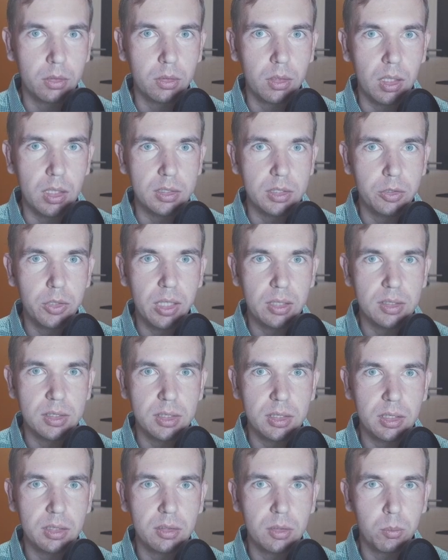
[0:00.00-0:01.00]
as you can
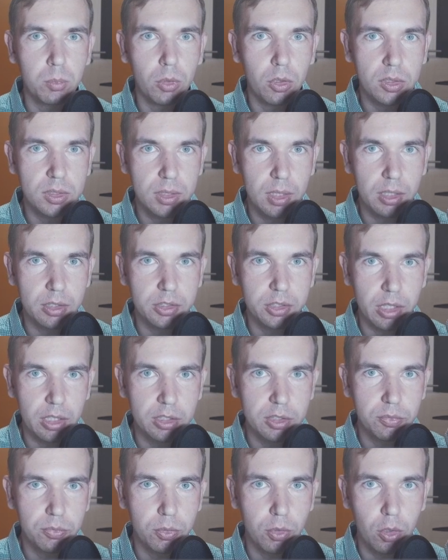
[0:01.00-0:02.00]
see, the blog site
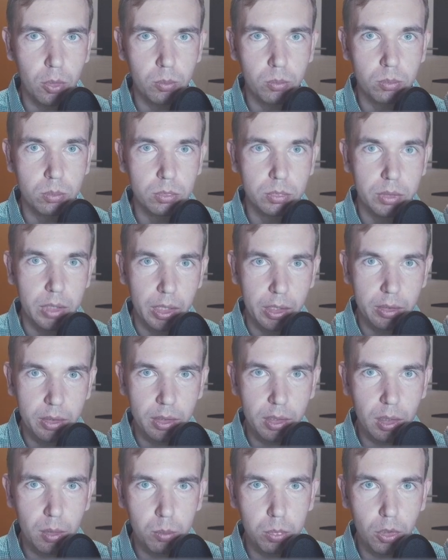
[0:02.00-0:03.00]
changed from
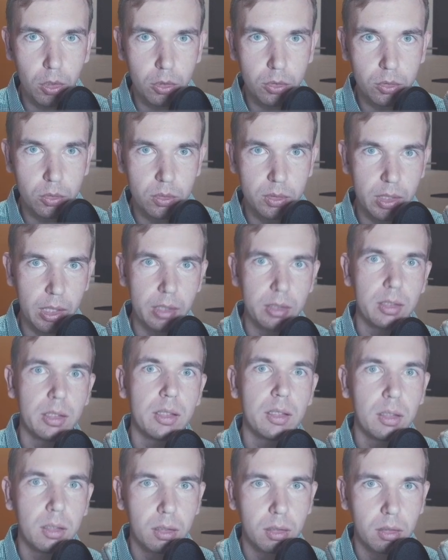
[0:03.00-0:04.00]
technical blog to
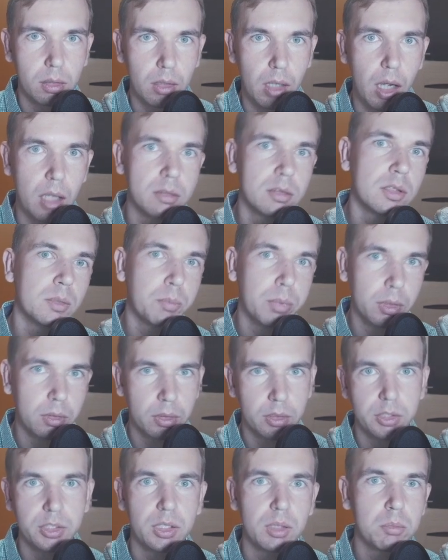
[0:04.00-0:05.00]
technical
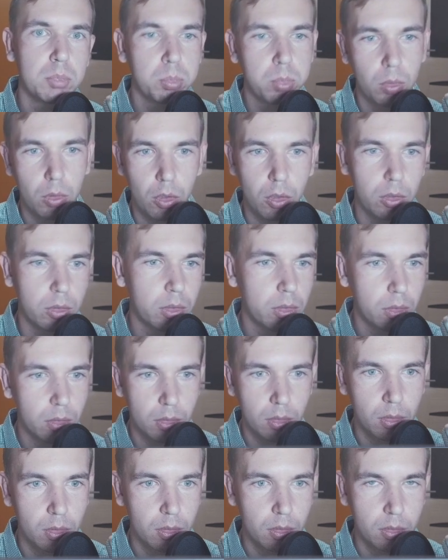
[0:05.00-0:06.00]
entrepreneurship blog
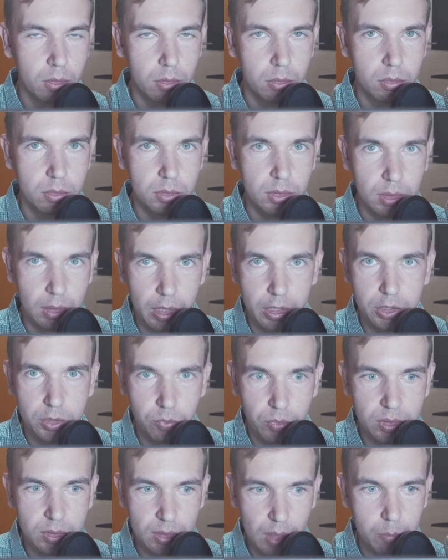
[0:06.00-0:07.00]
/
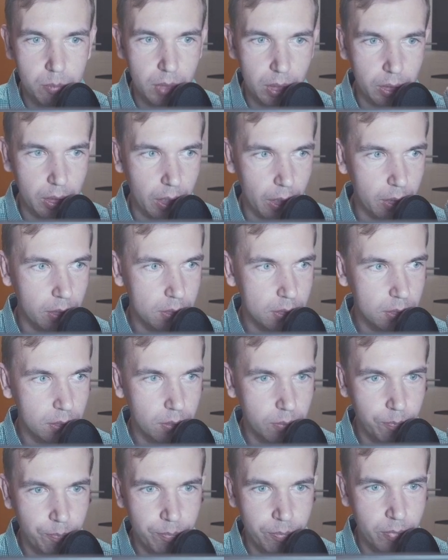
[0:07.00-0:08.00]
with something else.
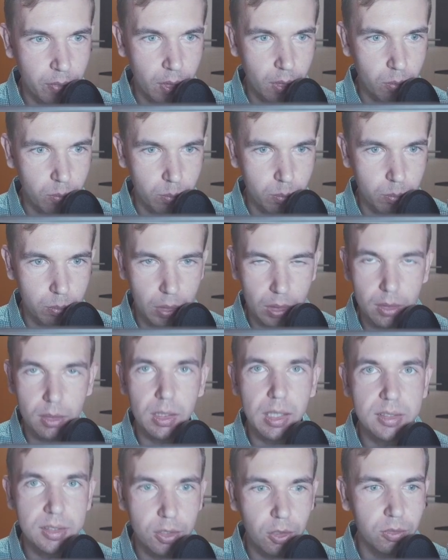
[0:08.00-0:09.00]
But
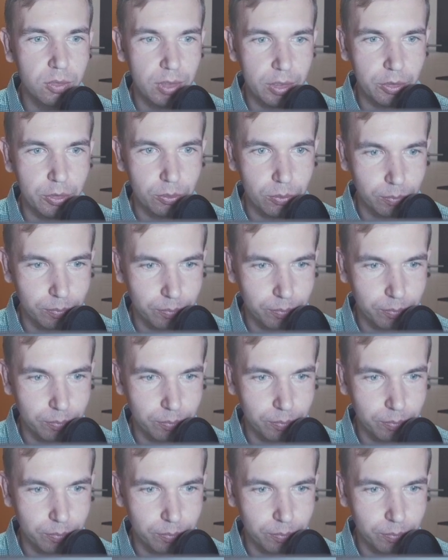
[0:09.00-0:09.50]
let's continue.